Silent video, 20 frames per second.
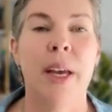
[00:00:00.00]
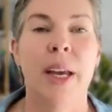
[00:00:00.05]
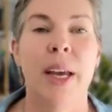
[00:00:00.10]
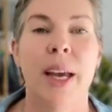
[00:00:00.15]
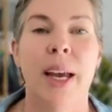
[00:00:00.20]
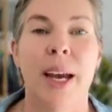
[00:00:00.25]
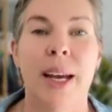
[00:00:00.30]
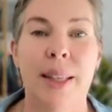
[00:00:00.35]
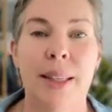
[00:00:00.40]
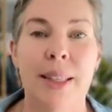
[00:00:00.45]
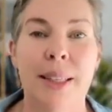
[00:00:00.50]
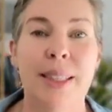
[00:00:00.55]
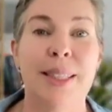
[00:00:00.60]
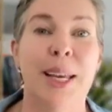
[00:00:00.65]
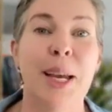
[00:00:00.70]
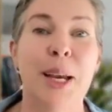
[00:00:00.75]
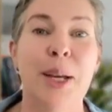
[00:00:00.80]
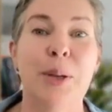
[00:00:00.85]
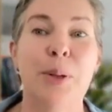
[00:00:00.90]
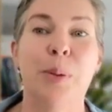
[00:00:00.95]
And the
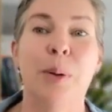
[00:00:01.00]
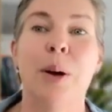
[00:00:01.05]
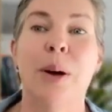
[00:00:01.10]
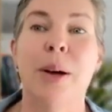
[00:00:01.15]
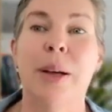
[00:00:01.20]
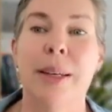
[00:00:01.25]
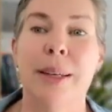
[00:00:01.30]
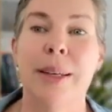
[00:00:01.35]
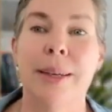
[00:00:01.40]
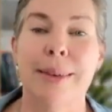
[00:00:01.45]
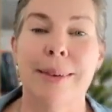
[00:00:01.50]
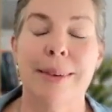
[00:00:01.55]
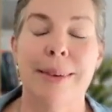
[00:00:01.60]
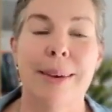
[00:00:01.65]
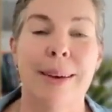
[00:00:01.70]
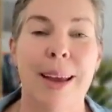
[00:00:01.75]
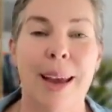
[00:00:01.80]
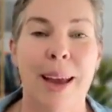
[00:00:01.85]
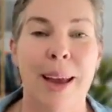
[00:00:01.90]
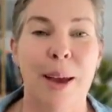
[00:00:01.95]
second one
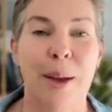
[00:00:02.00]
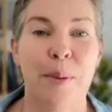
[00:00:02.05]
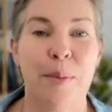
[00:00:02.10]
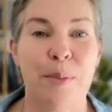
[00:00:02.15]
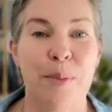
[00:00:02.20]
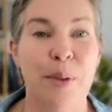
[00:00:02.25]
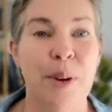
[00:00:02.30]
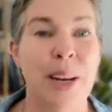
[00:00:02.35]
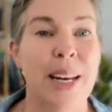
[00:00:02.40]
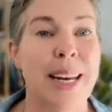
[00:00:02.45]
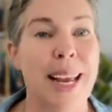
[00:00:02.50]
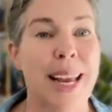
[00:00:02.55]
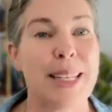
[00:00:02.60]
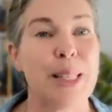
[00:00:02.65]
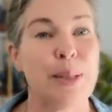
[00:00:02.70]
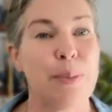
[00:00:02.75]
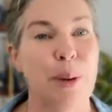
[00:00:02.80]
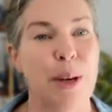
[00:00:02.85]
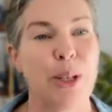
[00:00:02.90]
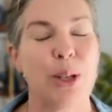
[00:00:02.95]
really has
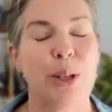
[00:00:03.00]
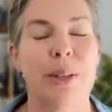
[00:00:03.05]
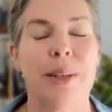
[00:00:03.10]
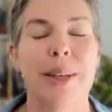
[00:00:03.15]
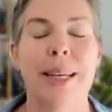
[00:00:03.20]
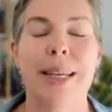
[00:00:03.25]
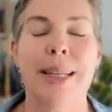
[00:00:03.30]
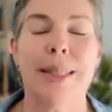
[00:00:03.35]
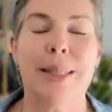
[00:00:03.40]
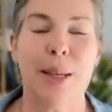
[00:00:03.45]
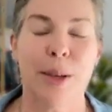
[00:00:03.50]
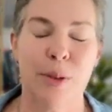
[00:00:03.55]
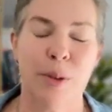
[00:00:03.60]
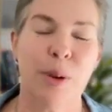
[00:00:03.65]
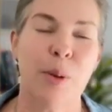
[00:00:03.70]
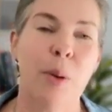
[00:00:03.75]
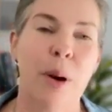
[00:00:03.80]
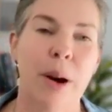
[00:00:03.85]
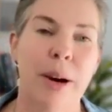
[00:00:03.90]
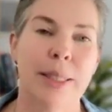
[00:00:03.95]
special needs and
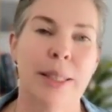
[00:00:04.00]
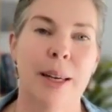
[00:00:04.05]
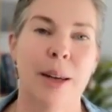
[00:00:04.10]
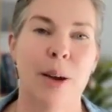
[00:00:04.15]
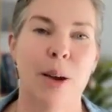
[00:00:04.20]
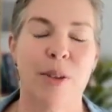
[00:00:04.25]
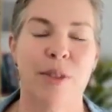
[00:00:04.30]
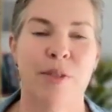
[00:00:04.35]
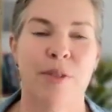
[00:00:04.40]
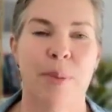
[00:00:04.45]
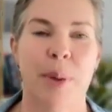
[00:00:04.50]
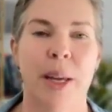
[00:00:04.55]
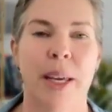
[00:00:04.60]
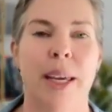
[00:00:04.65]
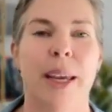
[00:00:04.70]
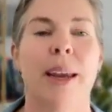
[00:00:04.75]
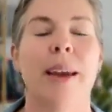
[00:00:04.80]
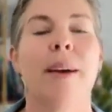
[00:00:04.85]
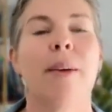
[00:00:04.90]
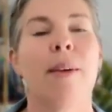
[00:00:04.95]
requires a lot of my
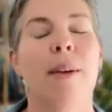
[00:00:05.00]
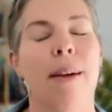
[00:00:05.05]
care.